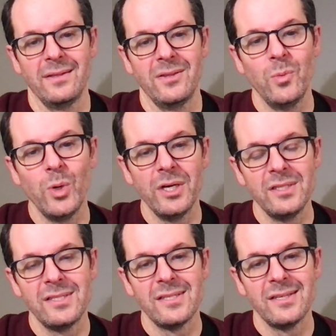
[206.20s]
the
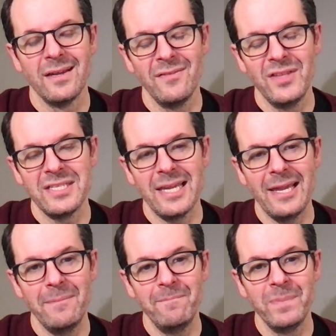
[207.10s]
words of this
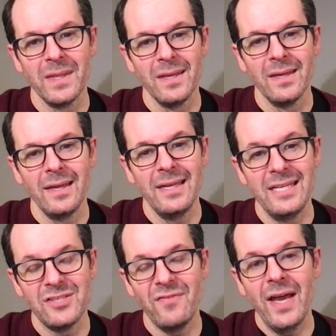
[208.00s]
hymn in
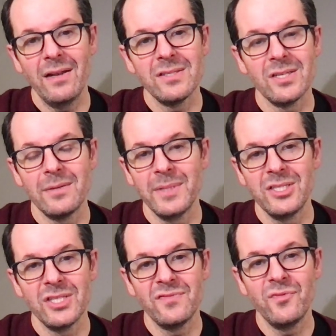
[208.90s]
his final sermon
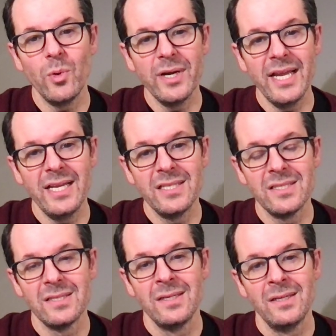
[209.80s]
just four
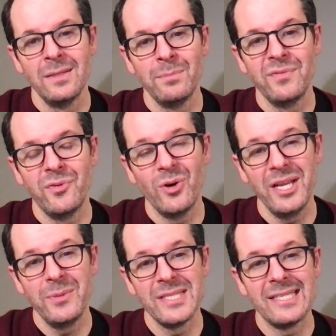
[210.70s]
days before
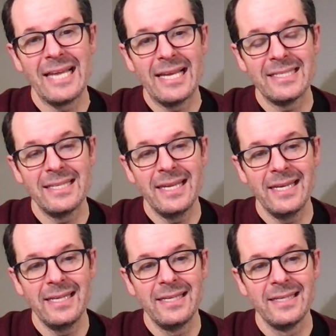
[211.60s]
he was
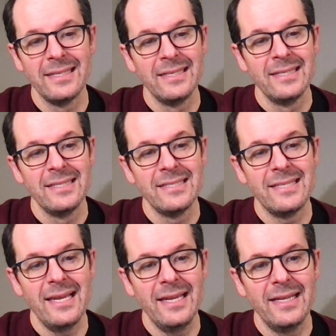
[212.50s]
assassinated,
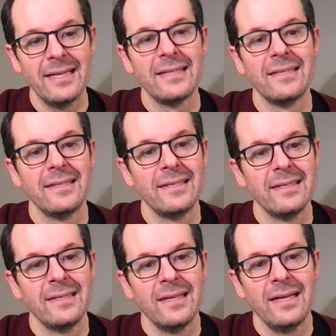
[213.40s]
saying,
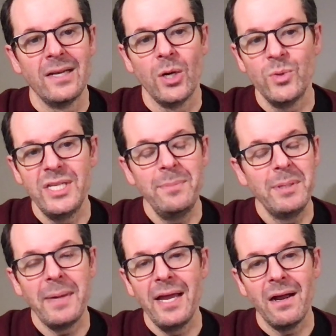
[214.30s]
Oh, deep in
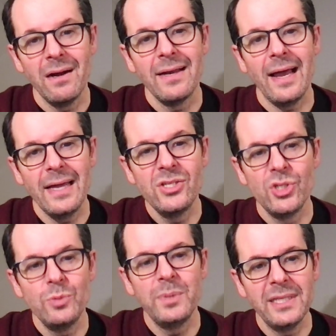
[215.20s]
my heart, I
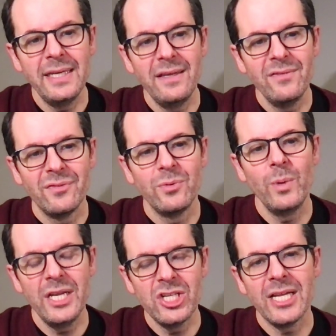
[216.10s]
do believe
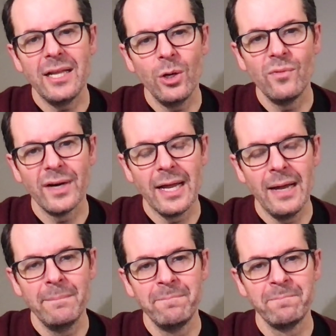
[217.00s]
we shall
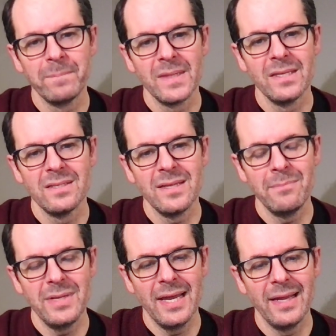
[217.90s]
overcome
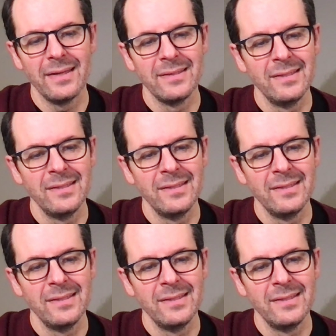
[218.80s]
someday.